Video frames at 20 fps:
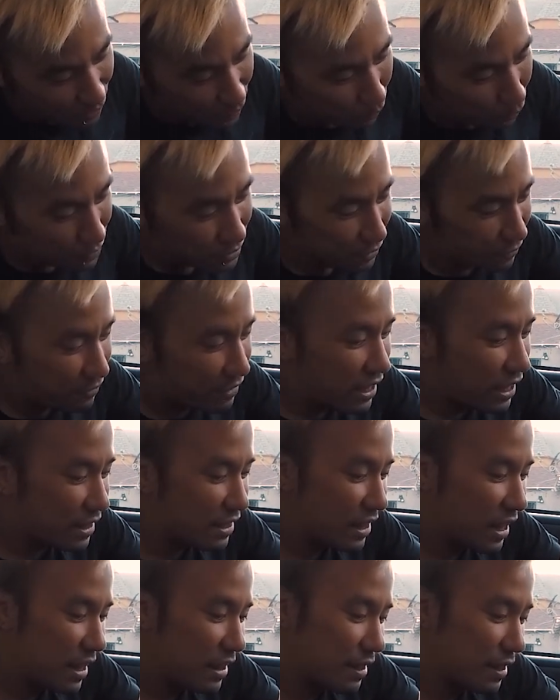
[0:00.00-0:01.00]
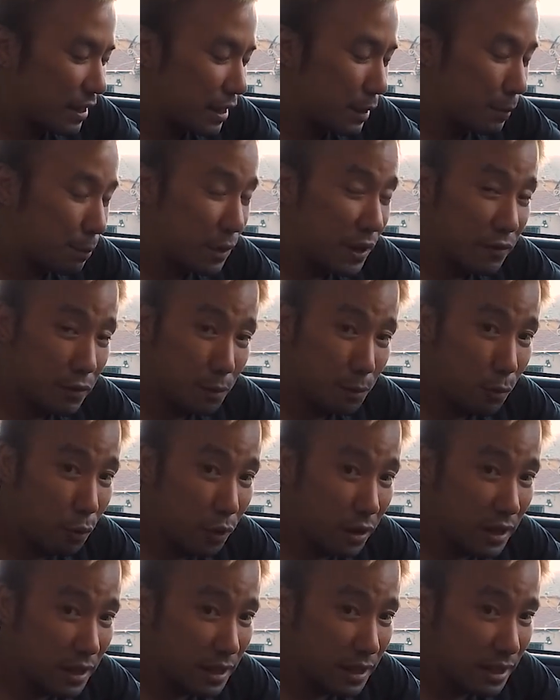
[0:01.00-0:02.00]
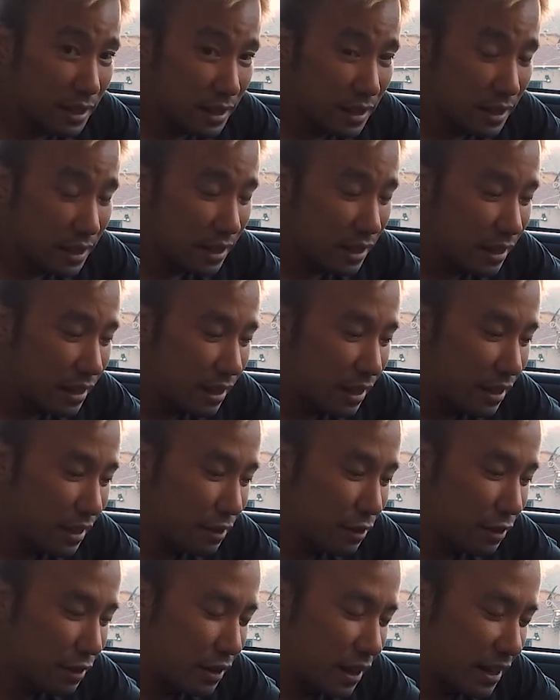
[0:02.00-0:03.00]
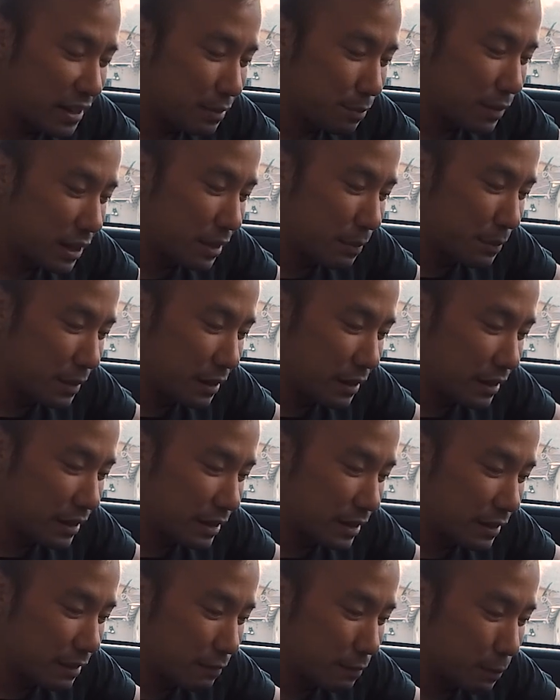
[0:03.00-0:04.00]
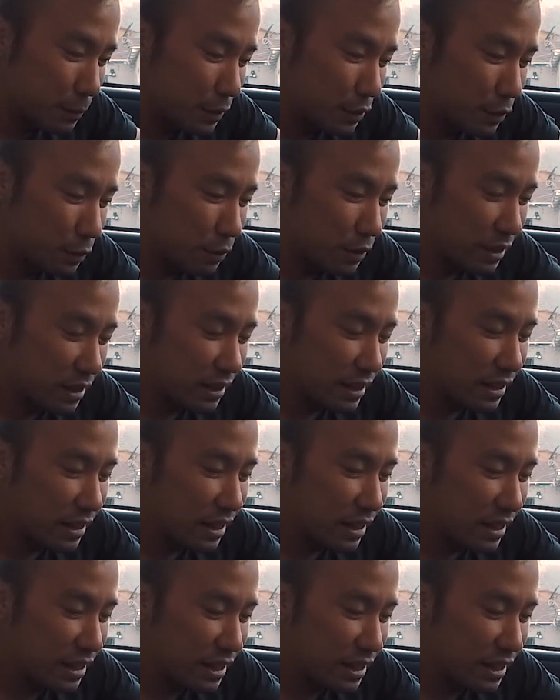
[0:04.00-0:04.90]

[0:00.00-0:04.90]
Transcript: was the fact that the pivot point, you guys may be familiar with it,